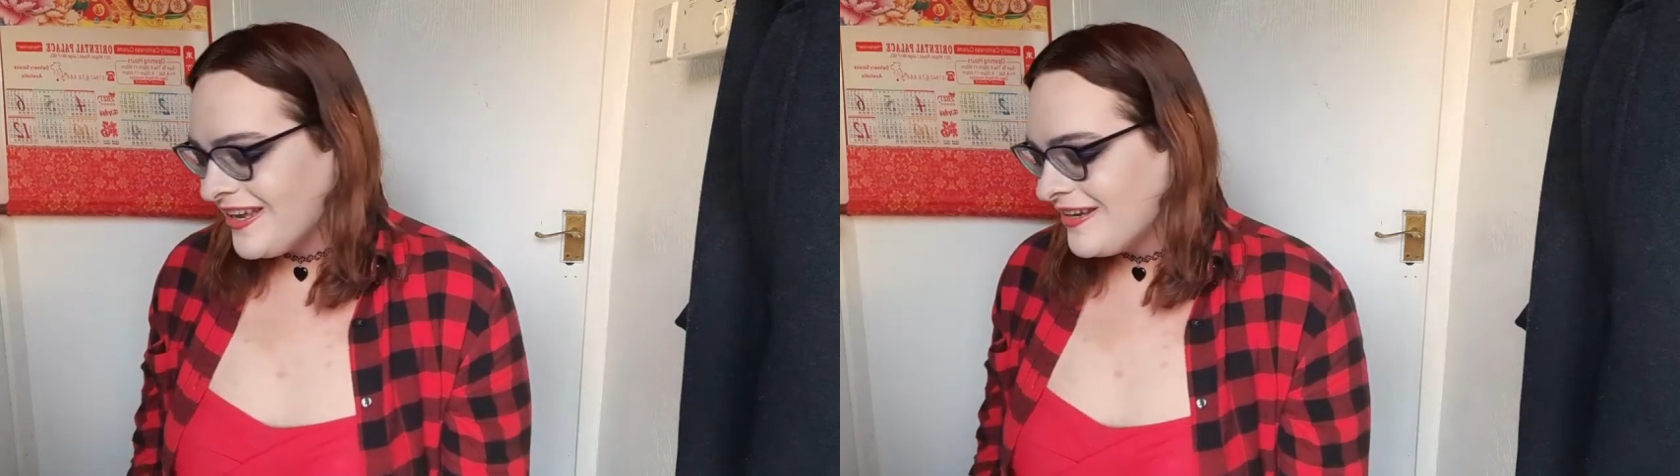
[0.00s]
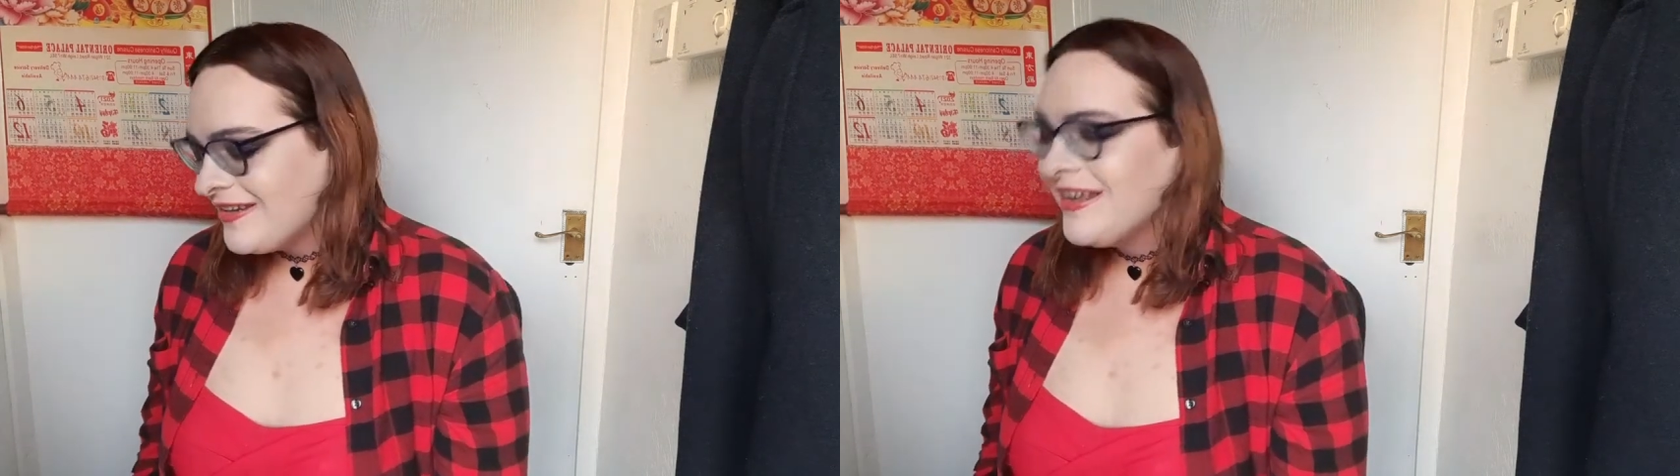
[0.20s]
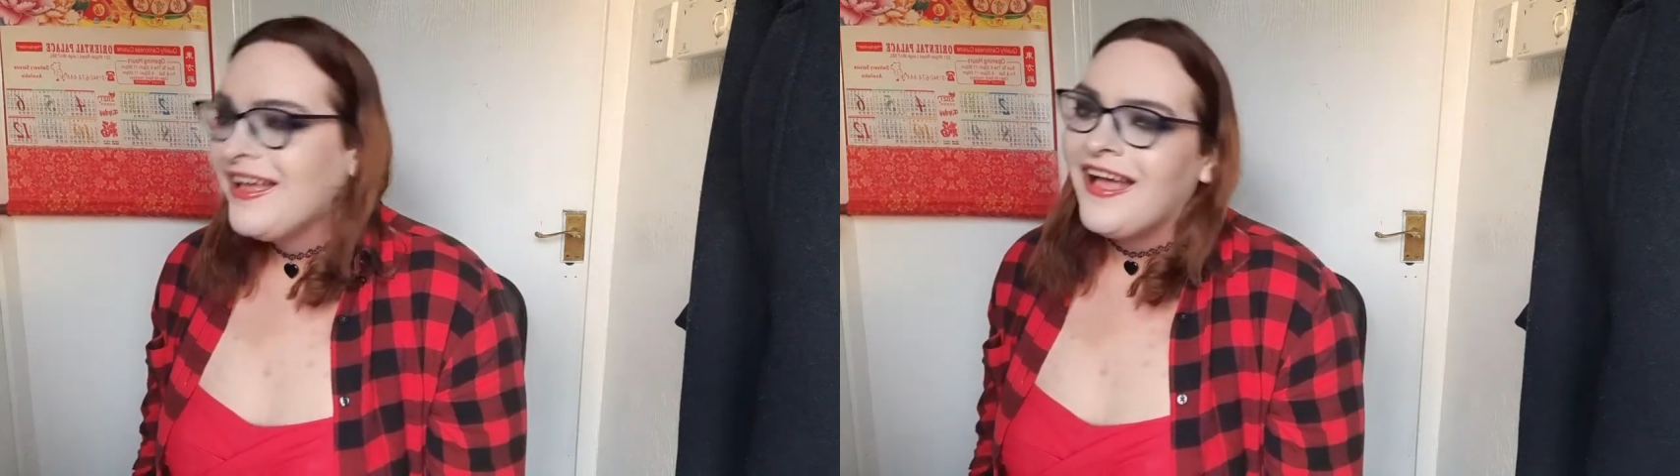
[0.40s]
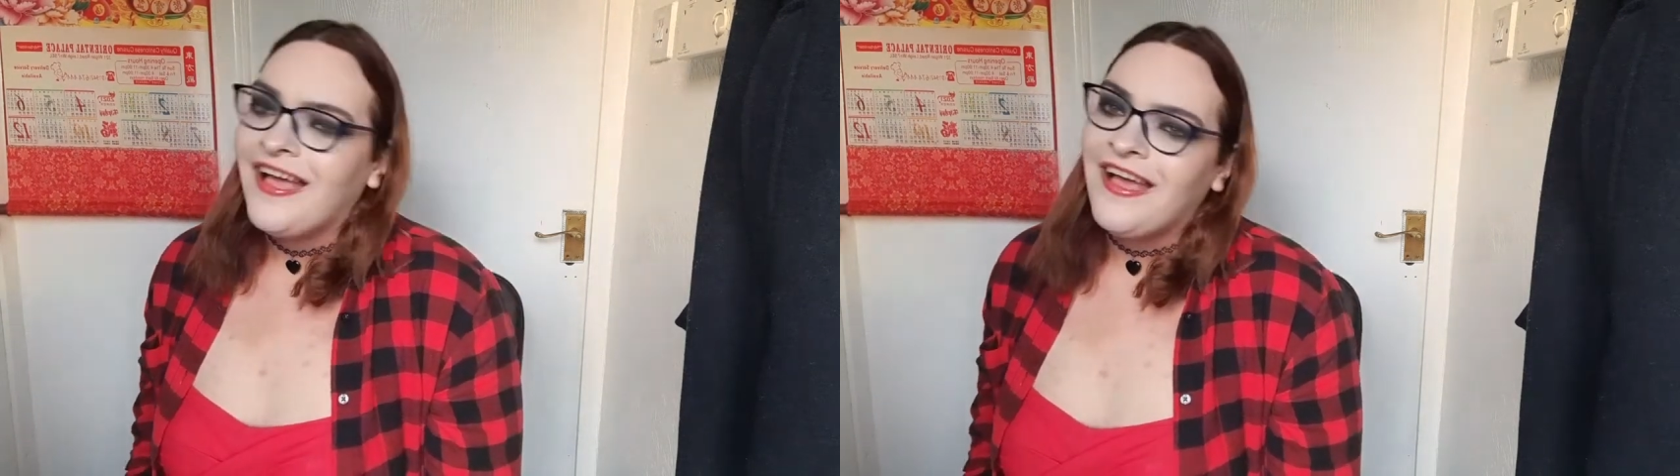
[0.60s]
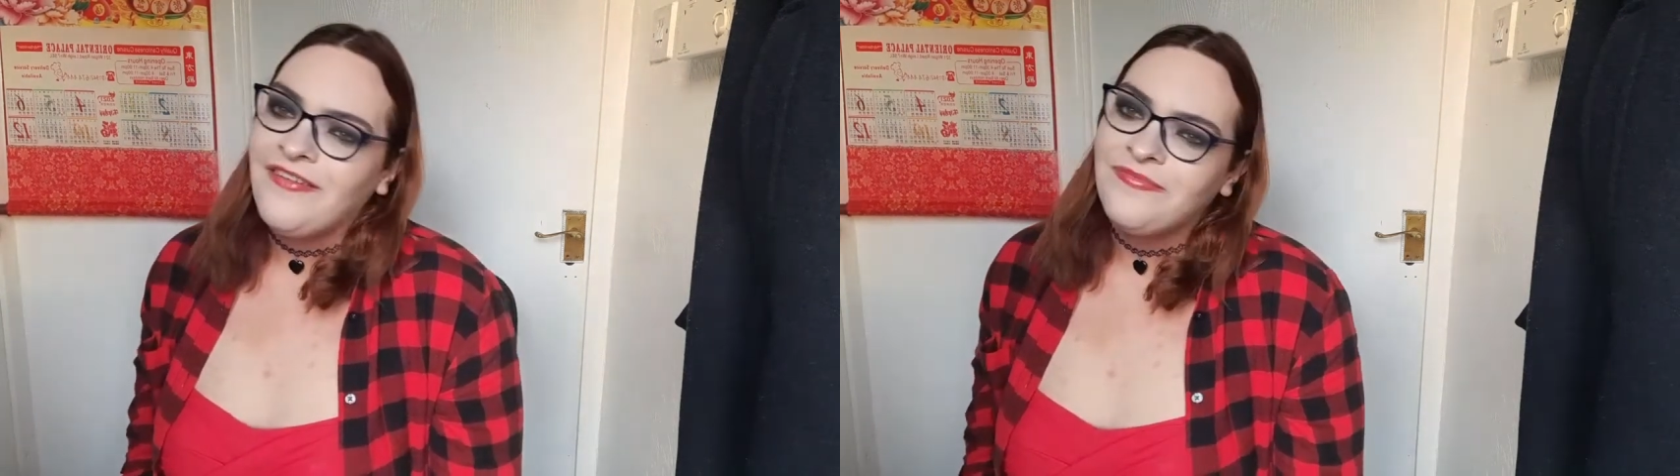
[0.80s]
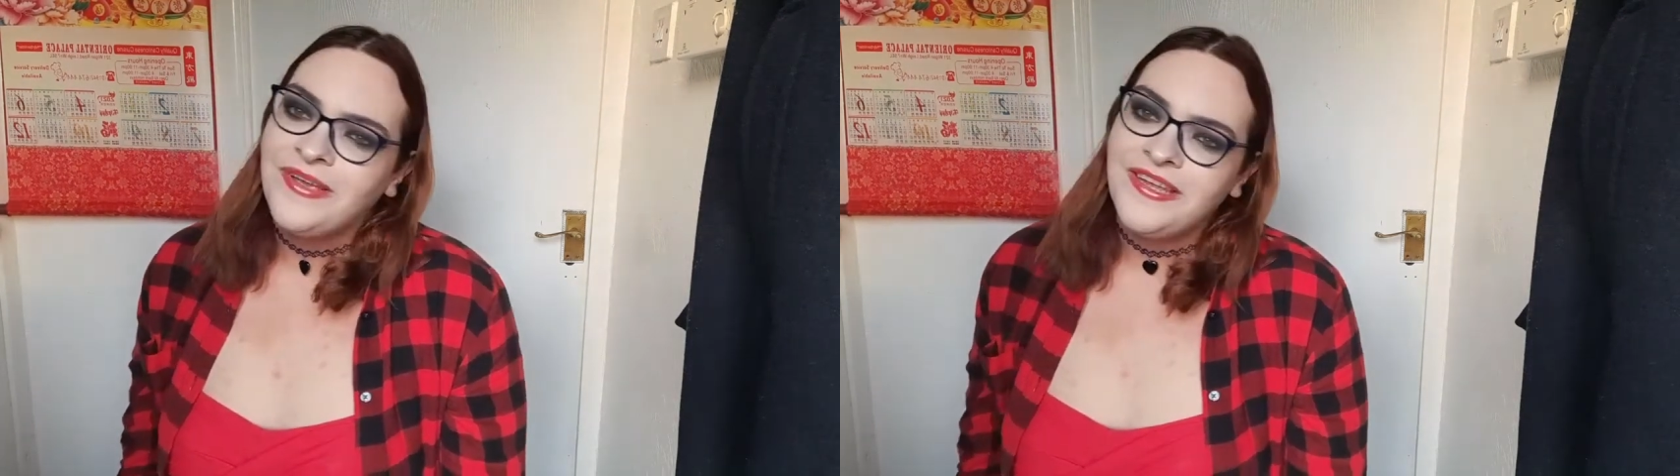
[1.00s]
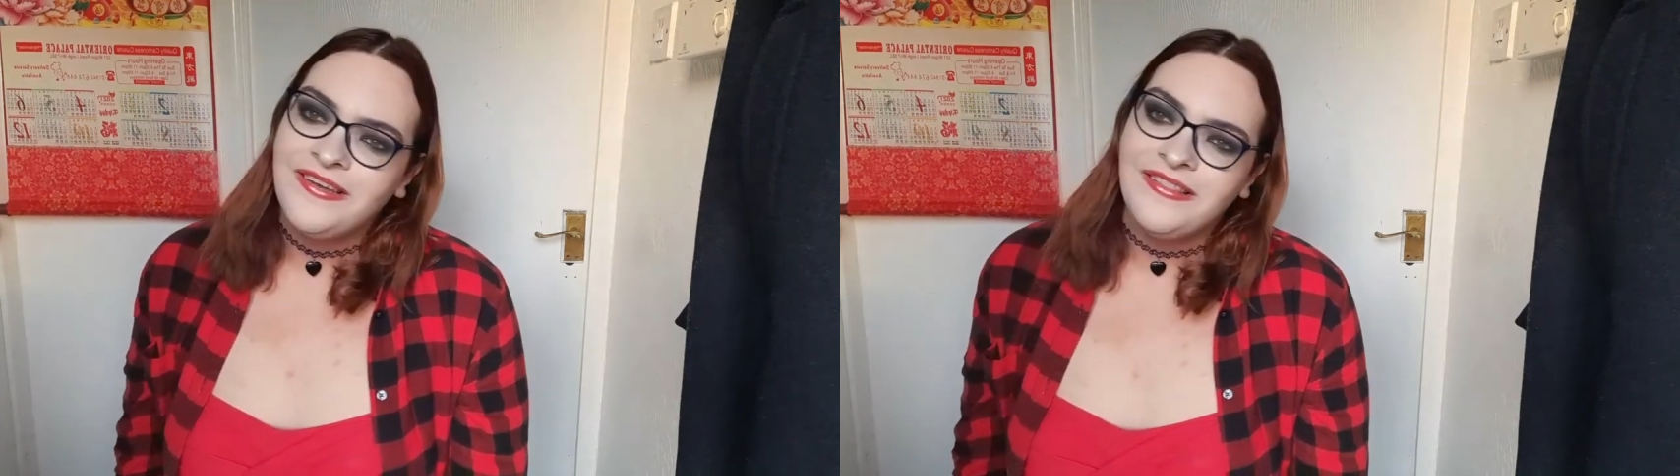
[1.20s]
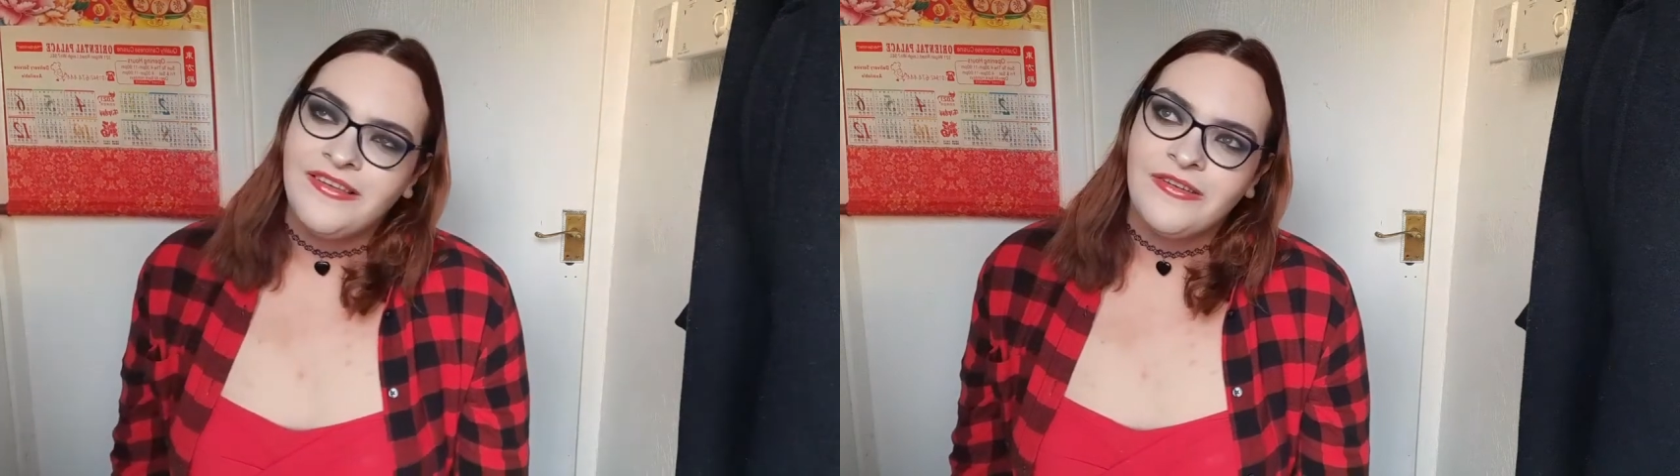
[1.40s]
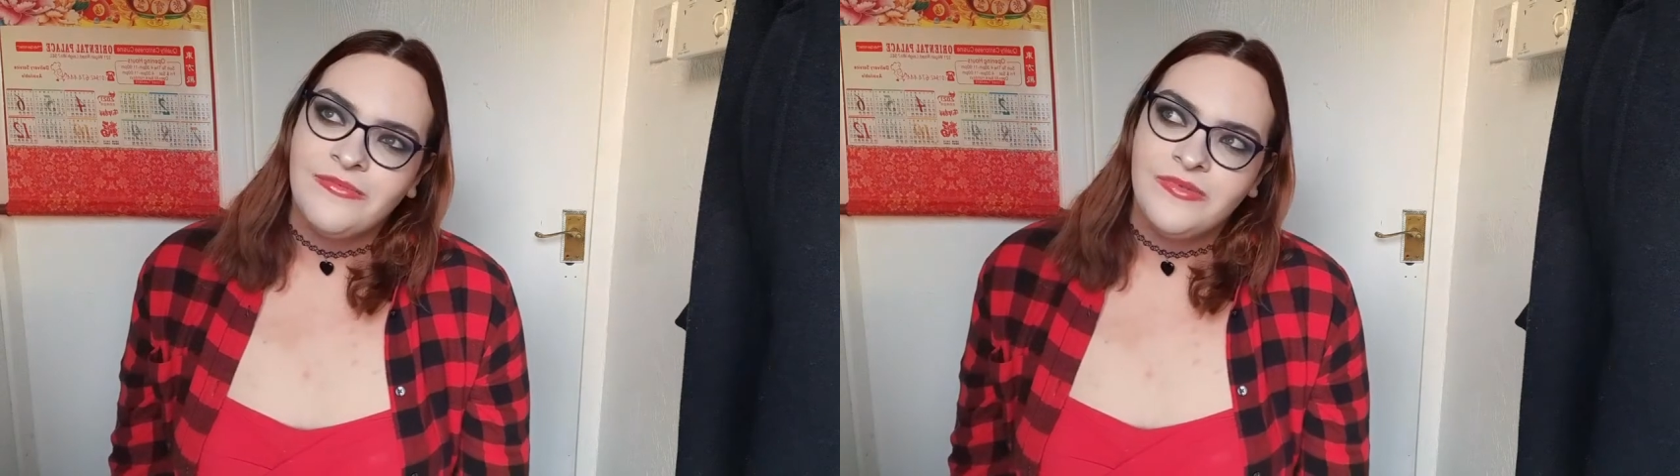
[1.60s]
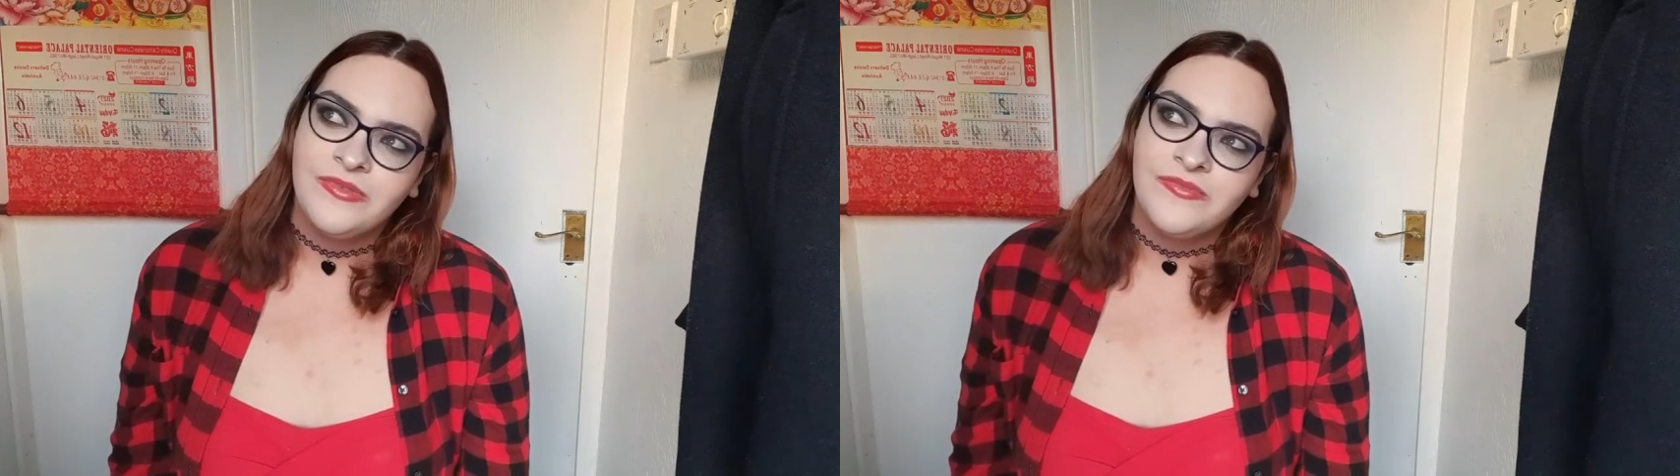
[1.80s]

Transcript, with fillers: and I have made Lego memes